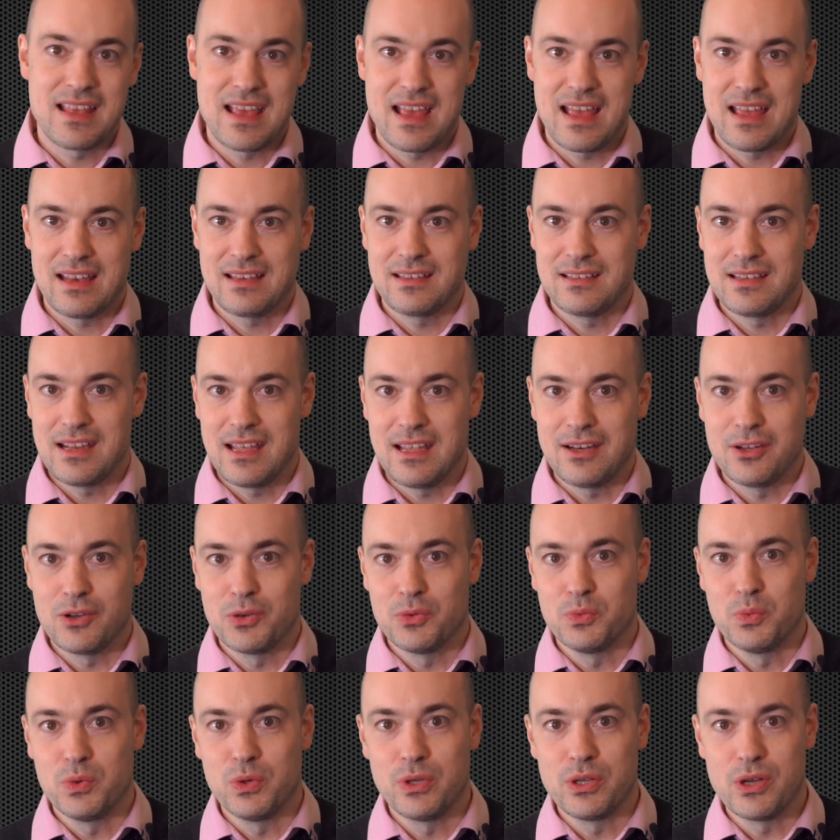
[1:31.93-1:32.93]
that
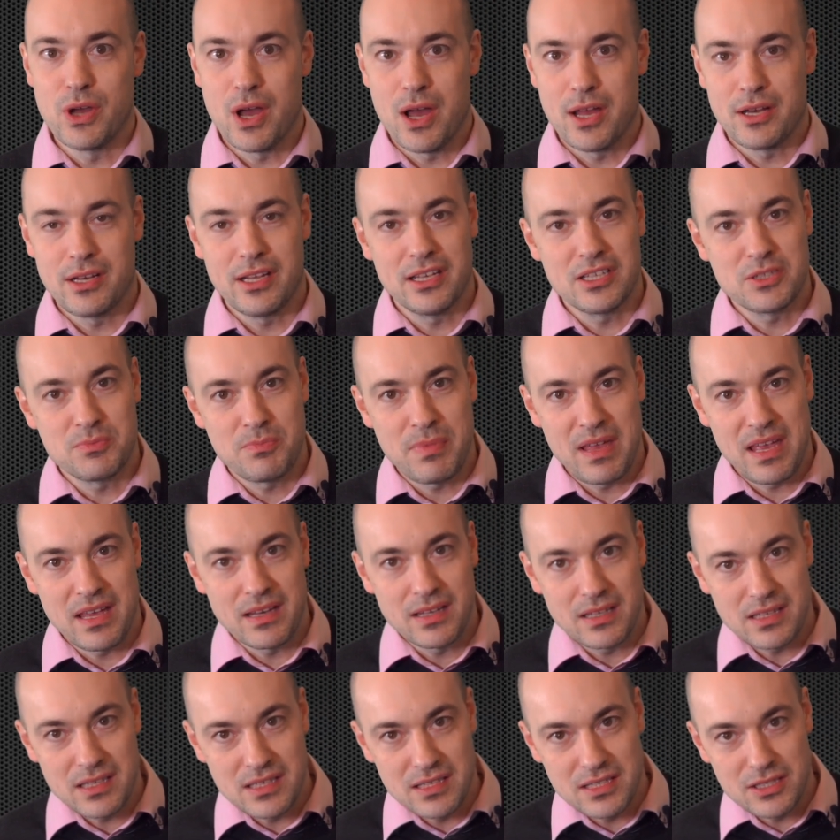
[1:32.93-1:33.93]
NATO would not
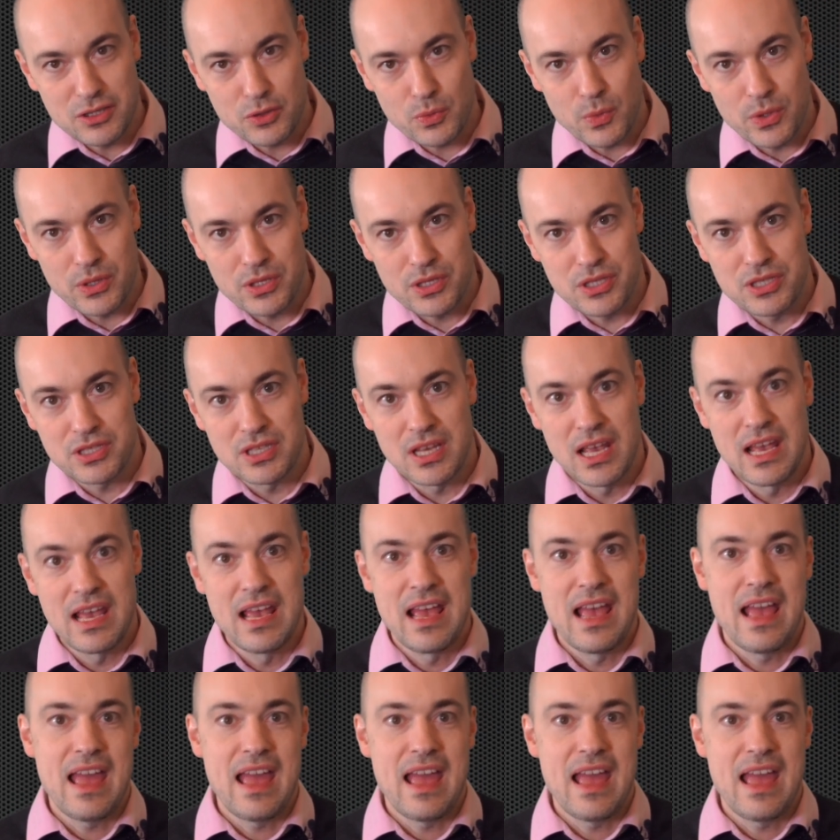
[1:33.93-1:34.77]
expand eastwards,